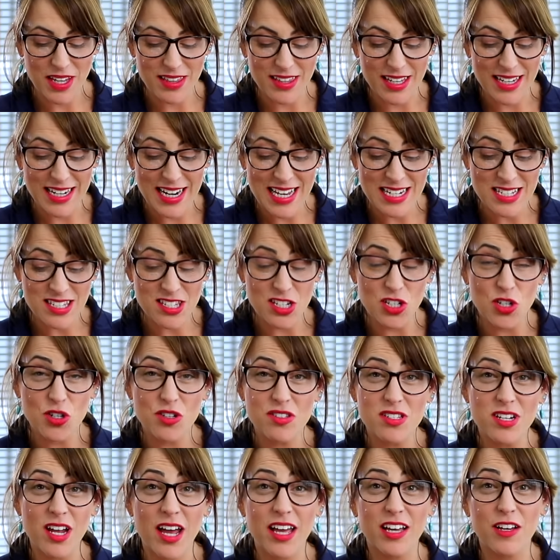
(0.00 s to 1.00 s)
And the lens
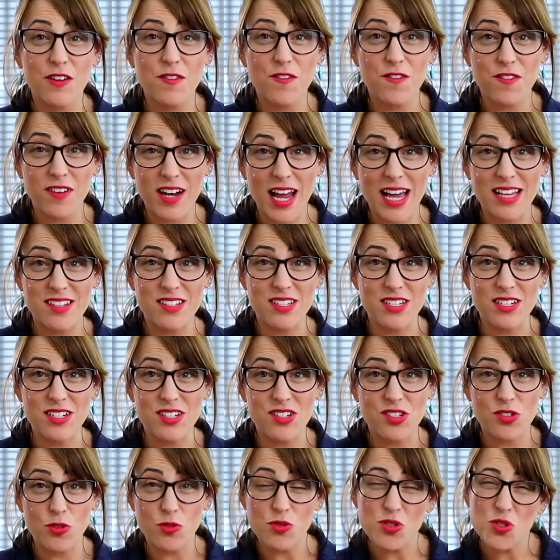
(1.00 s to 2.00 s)
looks like a
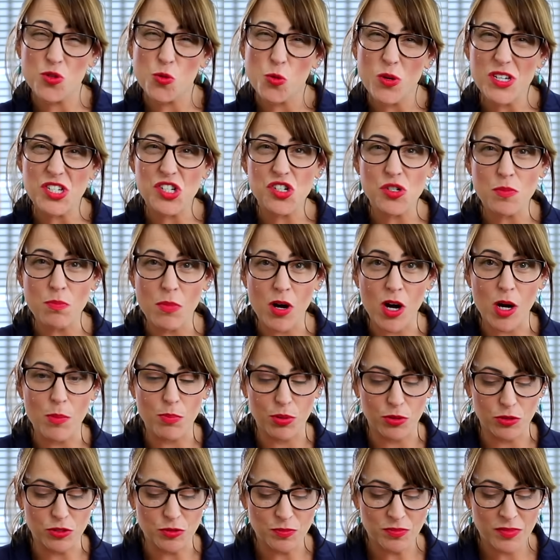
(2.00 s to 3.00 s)
flattened, squished
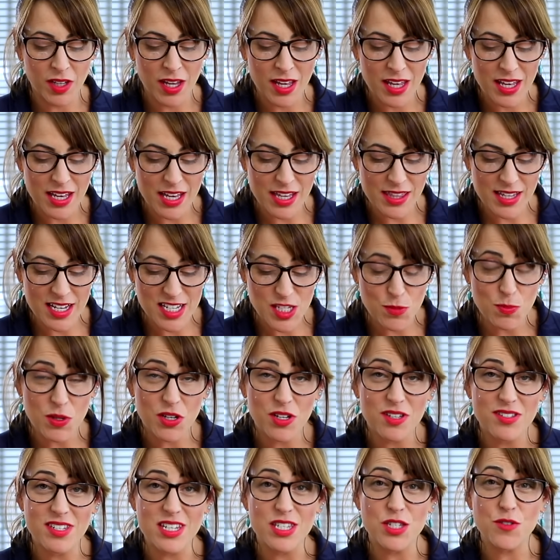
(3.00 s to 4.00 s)
marble, and that's
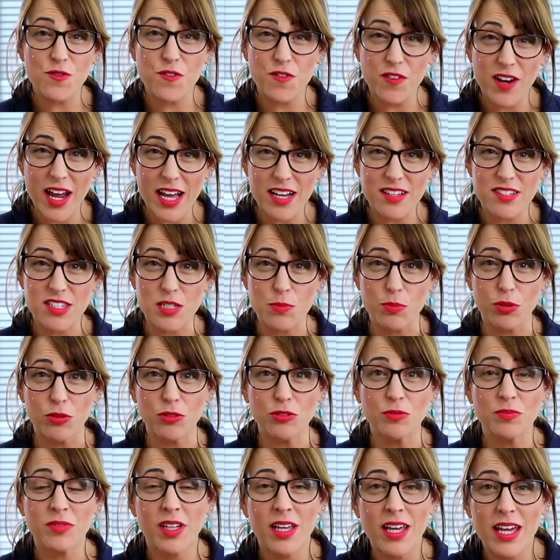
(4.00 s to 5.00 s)
because it's
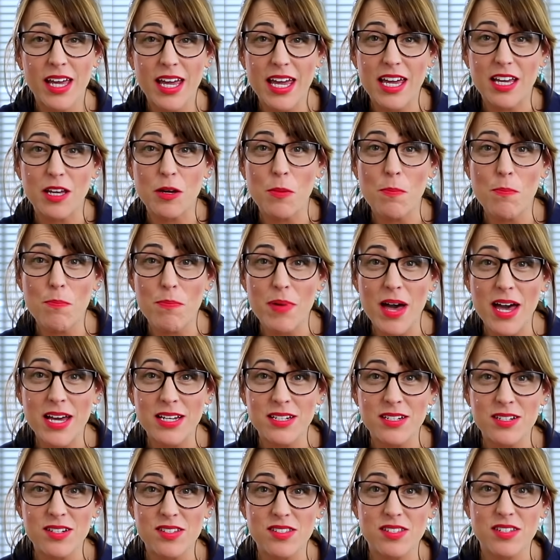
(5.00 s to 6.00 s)
flexible. It can
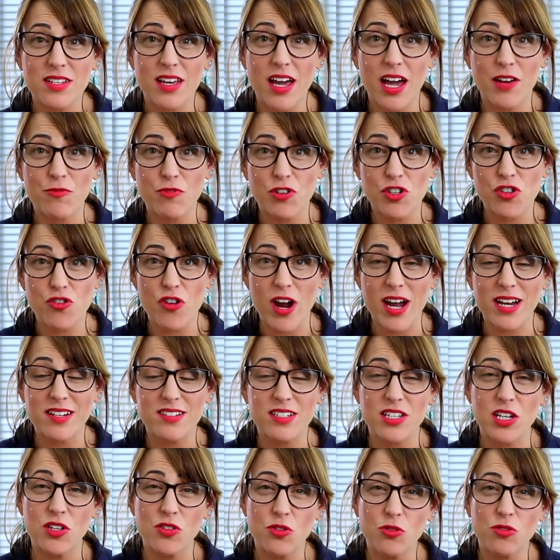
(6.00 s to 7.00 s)
bend and
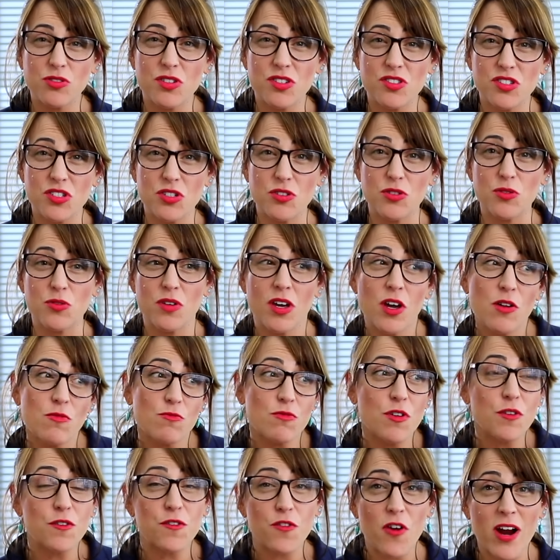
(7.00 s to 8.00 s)
retract in order to
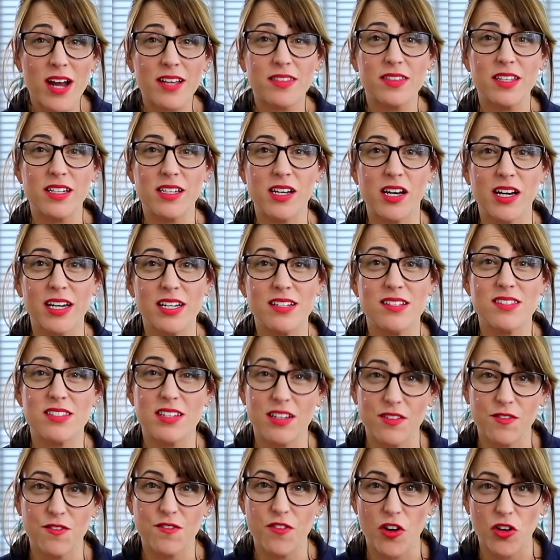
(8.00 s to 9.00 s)
refract the light
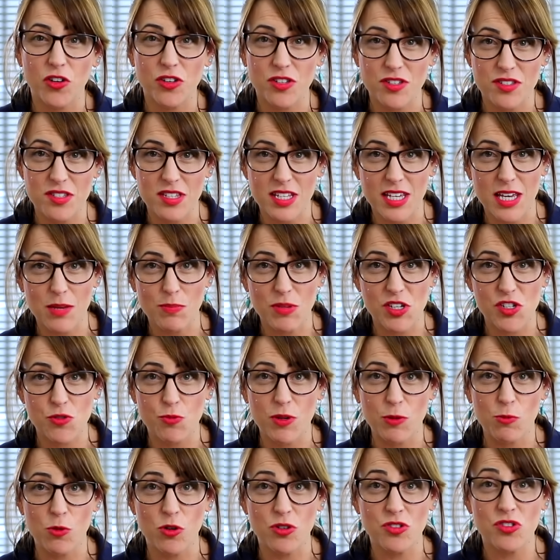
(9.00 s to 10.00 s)
and focus the image
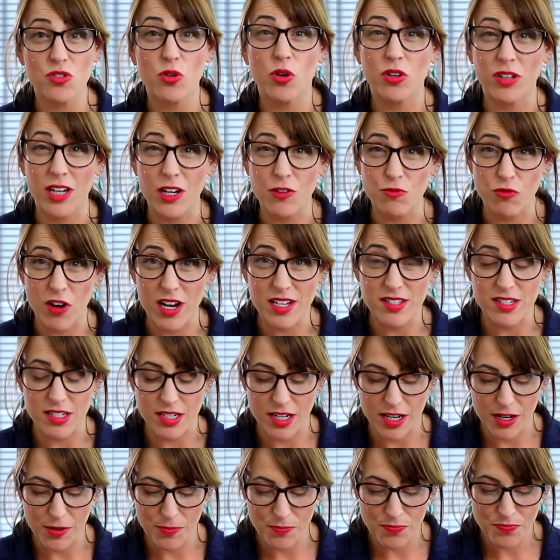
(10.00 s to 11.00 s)
we want on our
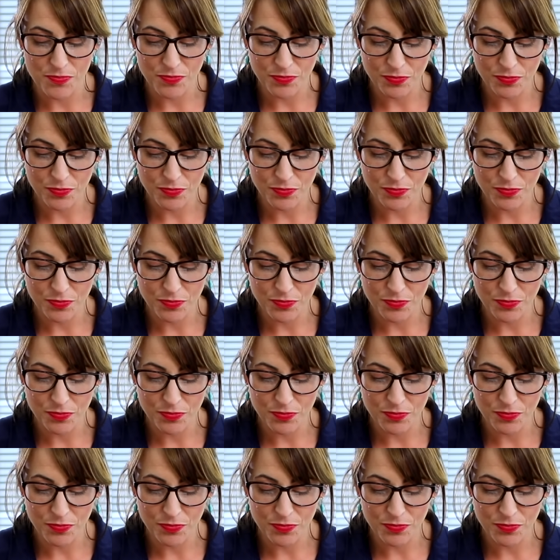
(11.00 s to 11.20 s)
retina.